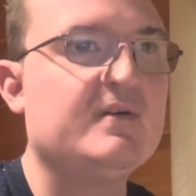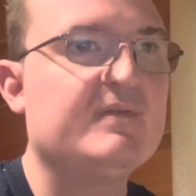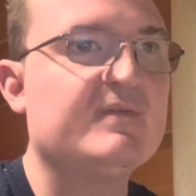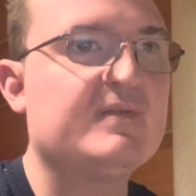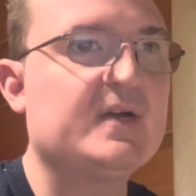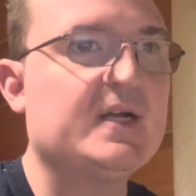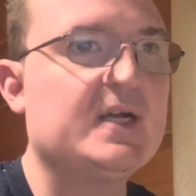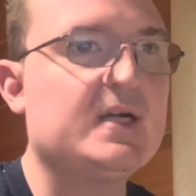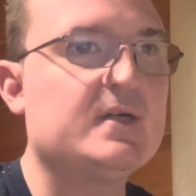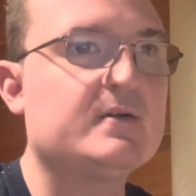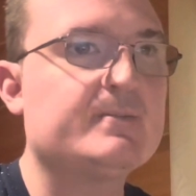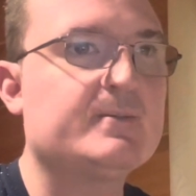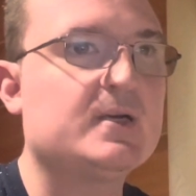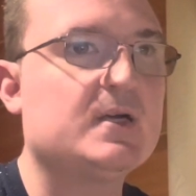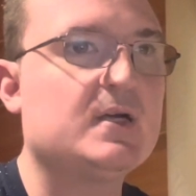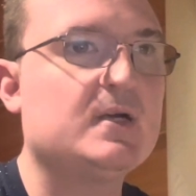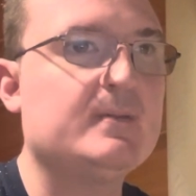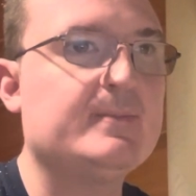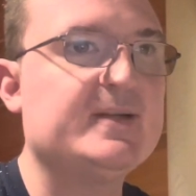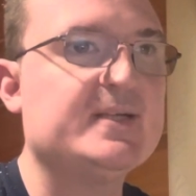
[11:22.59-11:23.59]
fire
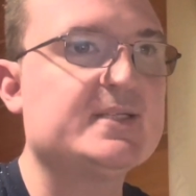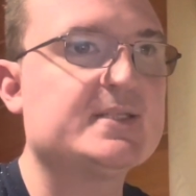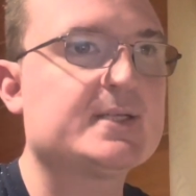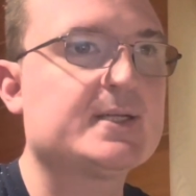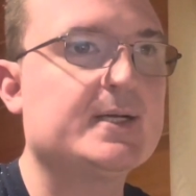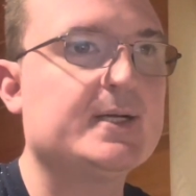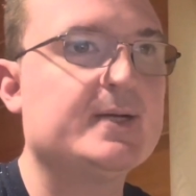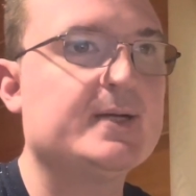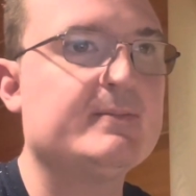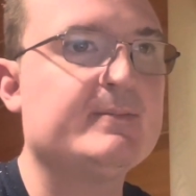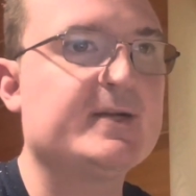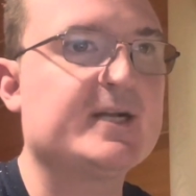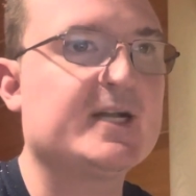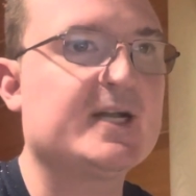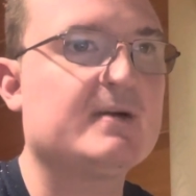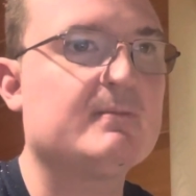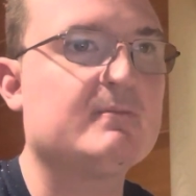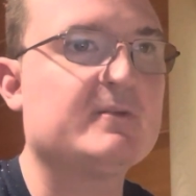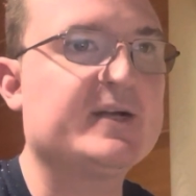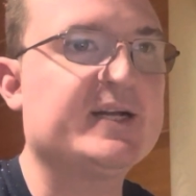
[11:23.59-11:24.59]
departments in
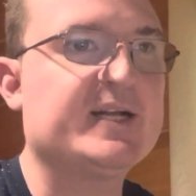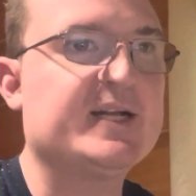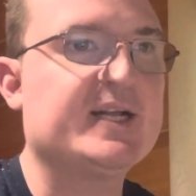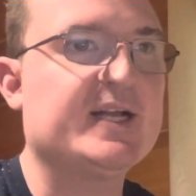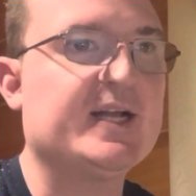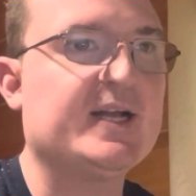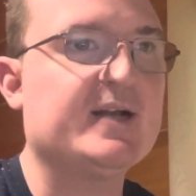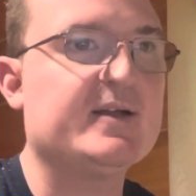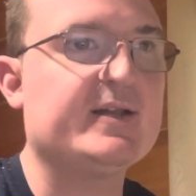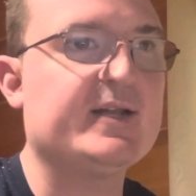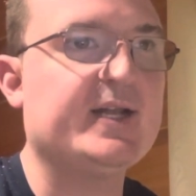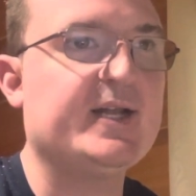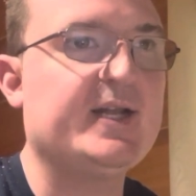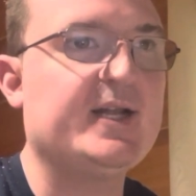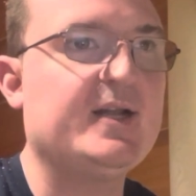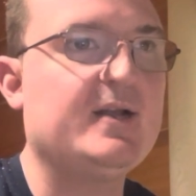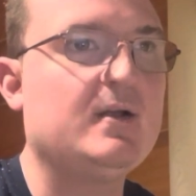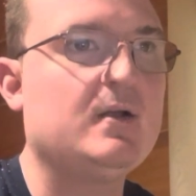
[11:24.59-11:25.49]
Montgomery County.